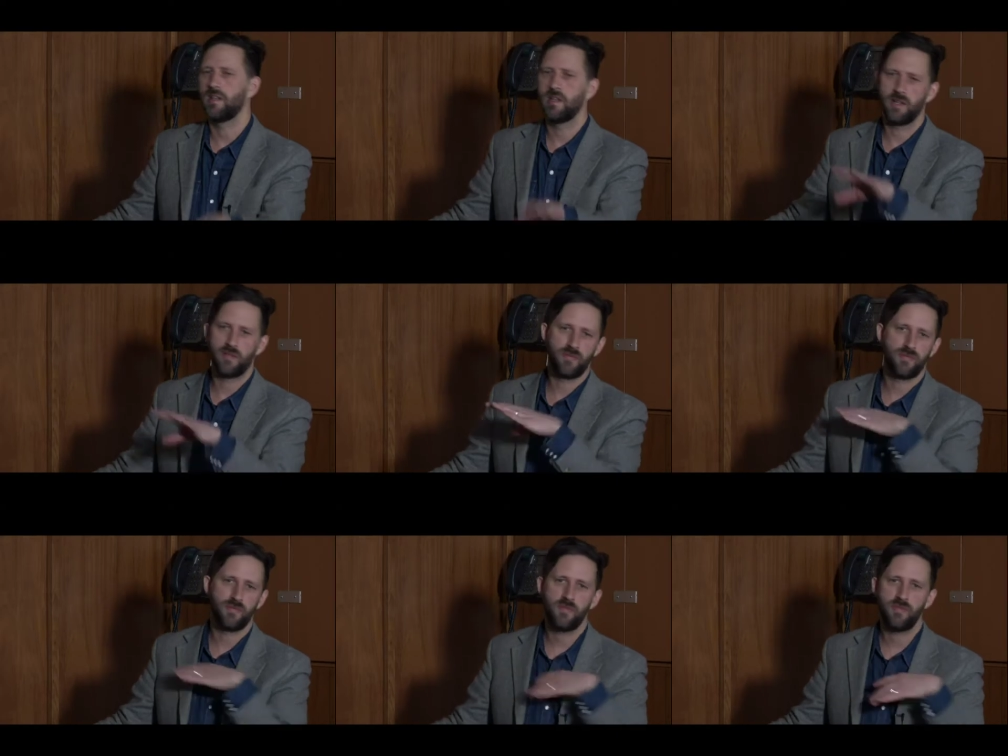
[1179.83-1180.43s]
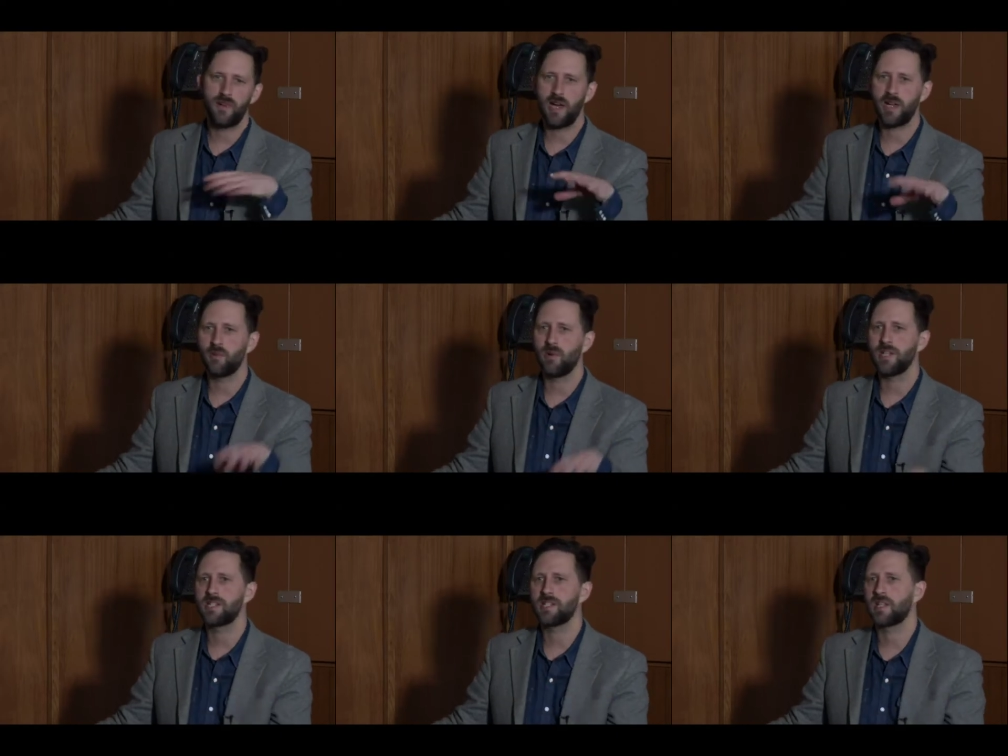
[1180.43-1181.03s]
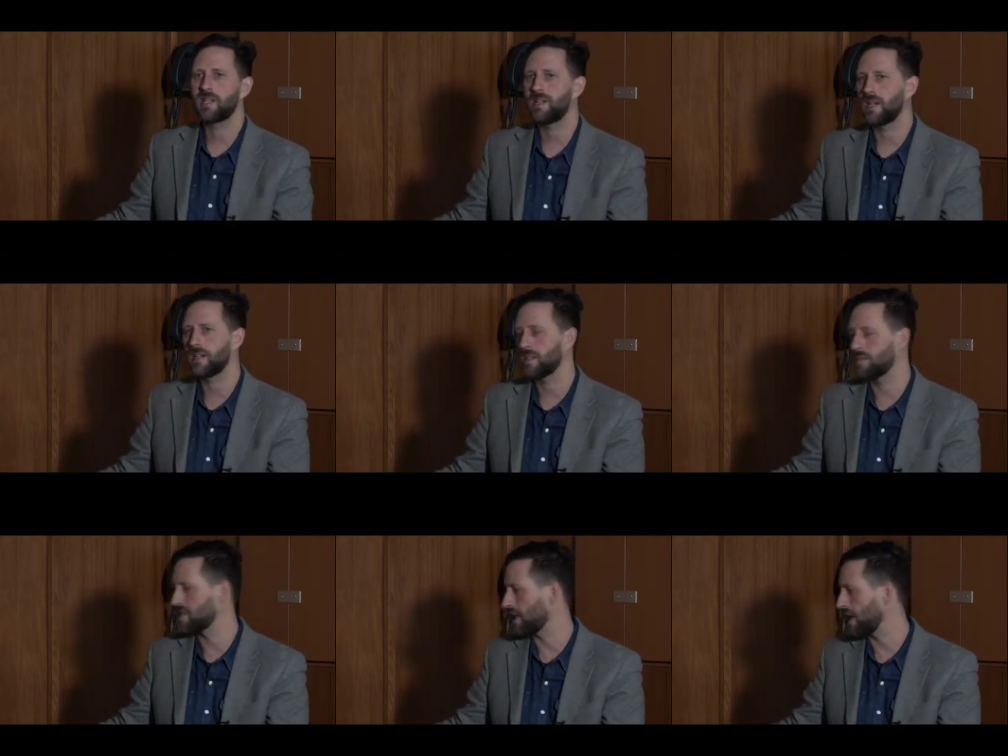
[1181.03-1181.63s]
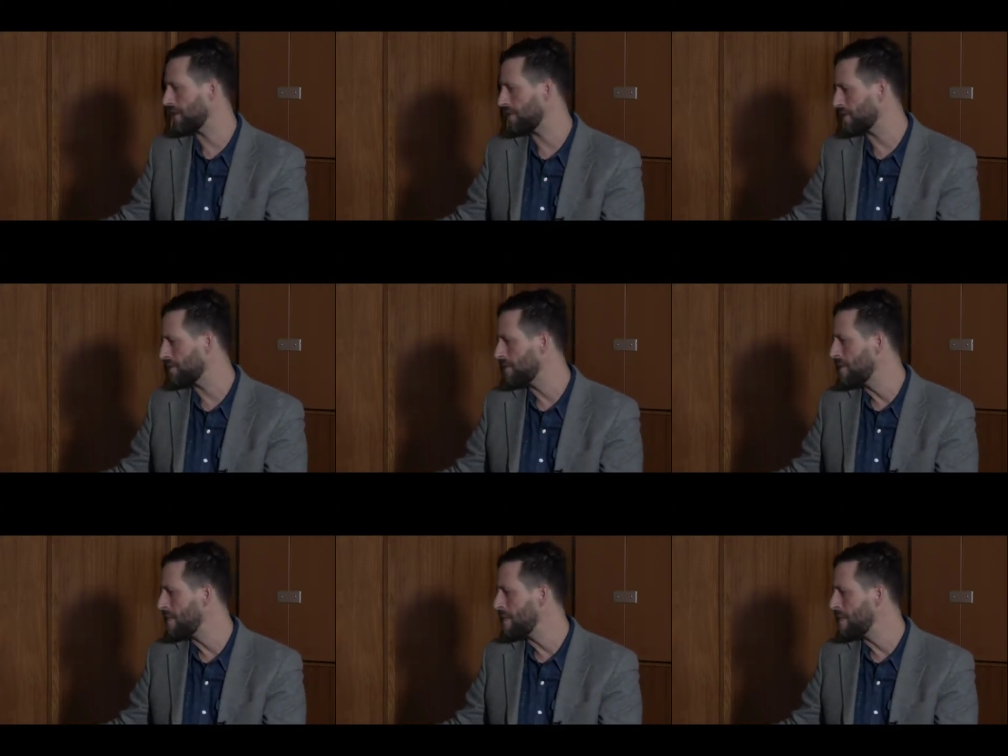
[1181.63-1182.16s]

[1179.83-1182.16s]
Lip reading: and find ways to connect them together.